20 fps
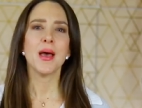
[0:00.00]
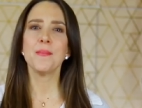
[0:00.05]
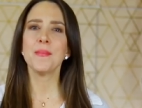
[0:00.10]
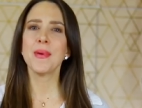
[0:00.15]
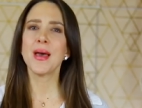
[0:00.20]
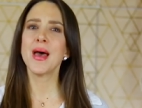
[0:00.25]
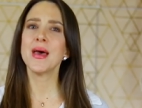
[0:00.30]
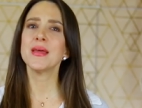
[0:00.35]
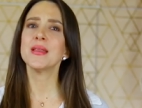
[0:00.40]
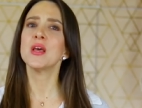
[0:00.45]
A
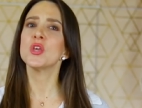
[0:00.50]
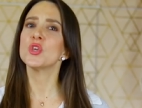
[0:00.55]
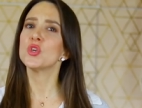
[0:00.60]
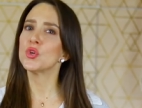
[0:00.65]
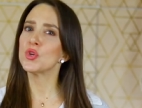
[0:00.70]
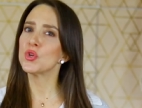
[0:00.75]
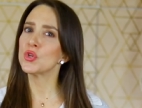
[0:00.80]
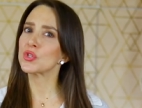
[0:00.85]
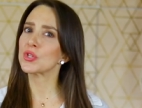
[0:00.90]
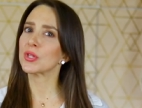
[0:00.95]
man
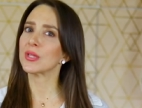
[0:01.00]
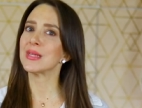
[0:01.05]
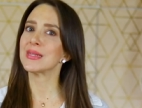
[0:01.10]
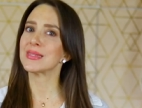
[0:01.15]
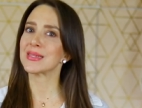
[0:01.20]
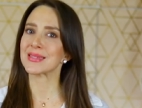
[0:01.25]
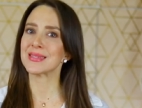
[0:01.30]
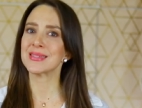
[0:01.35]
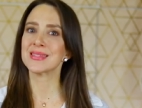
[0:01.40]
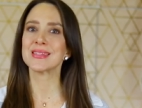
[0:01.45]
usually
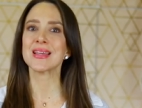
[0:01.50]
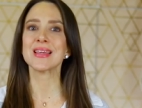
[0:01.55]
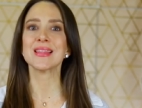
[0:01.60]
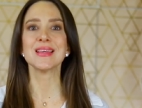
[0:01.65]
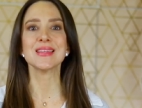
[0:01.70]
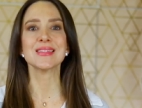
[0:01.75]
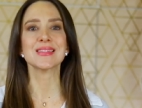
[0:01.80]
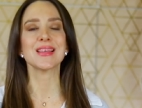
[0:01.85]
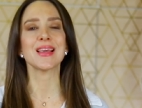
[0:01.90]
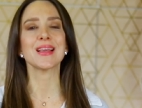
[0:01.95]
doesn't say
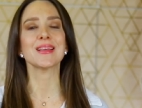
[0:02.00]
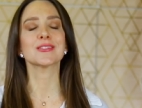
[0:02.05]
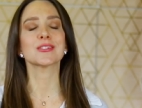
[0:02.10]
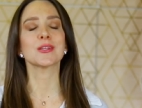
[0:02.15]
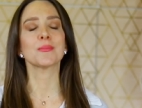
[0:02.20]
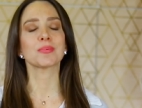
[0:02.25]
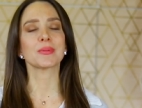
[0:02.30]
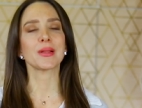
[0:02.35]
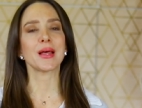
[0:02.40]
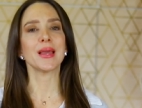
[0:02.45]
these things
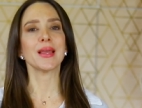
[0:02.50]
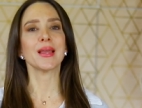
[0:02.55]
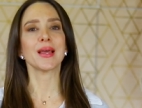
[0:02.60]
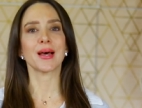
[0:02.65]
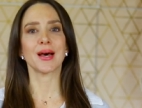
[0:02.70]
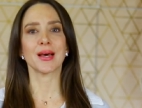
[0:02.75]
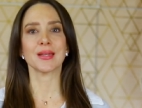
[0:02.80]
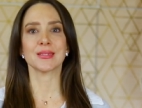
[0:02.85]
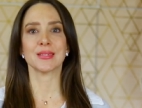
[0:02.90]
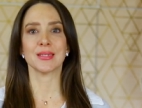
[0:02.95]
to play
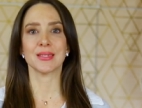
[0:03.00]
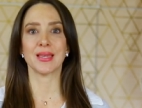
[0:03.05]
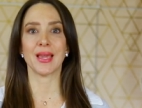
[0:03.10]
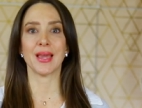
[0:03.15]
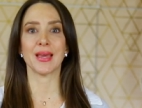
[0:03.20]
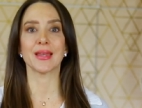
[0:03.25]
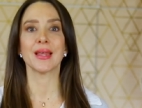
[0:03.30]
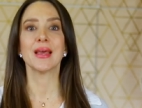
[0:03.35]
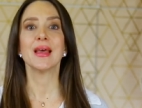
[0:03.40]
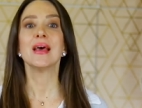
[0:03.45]
hard to
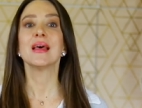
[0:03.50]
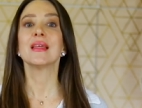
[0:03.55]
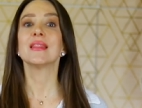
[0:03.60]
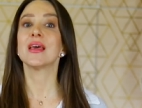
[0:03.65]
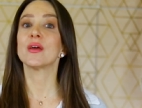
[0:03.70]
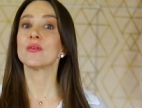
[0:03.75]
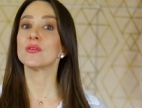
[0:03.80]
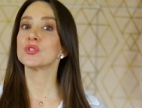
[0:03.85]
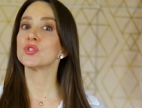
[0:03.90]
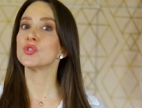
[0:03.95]
get.
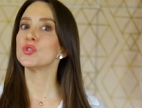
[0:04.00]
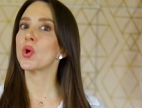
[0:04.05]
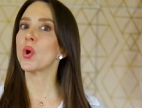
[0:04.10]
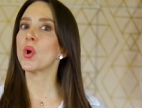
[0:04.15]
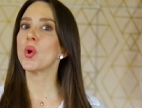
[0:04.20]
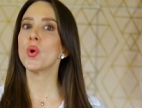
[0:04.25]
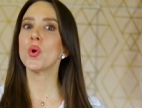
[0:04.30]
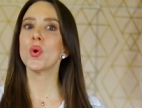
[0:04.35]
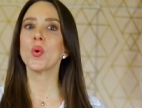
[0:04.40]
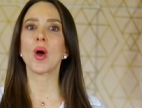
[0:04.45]
There is
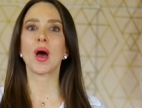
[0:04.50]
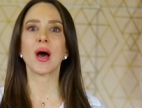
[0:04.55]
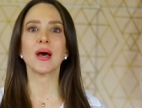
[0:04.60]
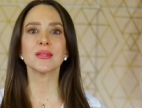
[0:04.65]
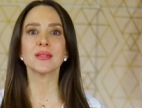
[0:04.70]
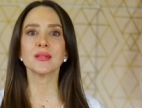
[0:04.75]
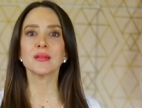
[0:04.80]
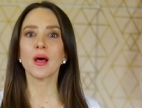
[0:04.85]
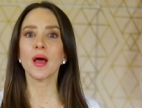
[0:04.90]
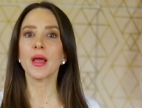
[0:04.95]
no
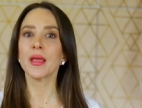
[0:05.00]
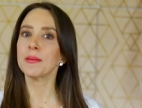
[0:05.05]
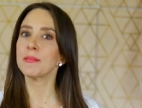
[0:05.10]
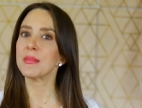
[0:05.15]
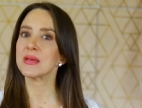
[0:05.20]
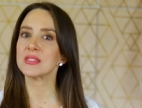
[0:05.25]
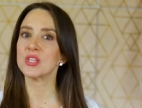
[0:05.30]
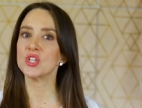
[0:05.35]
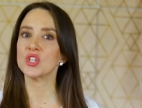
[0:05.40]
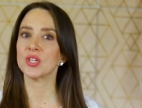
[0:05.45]
underlying
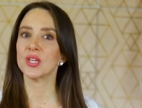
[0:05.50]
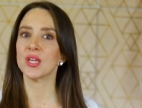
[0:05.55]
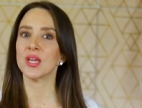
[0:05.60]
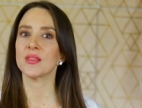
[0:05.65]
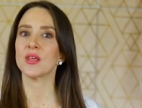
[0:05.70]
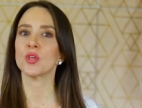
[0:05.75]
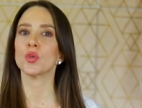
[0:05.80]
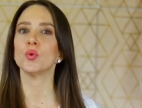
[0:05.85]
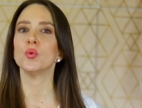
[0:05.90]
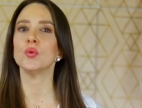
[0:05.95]
message here
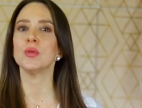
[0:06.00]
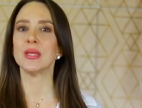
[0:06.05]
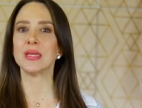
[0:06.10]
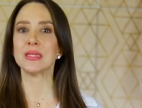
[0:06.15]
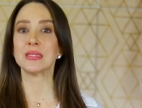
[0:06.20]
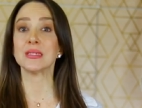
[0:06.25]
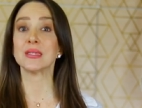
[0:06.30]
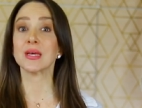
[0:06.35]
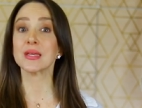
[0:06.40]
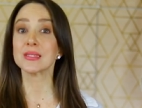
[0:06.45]
that you
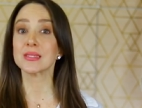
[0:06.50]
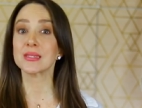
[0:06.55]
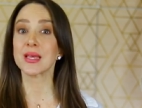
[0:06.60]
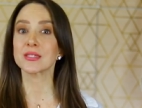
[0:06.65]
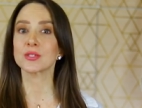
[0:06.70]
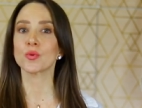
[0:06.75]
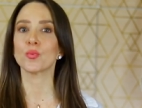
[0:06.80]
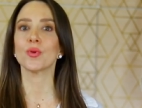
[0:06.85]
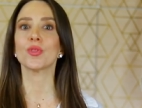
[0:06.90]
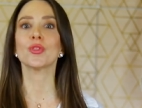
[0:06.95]
need to
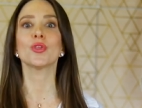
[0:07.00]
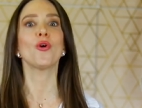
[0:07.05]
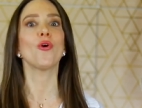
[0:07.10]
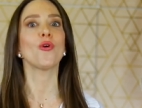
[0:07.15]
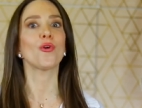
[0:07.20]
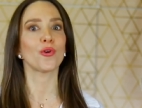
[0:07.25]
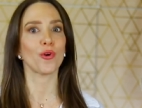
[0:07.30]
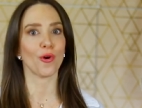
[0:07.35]
dissect with your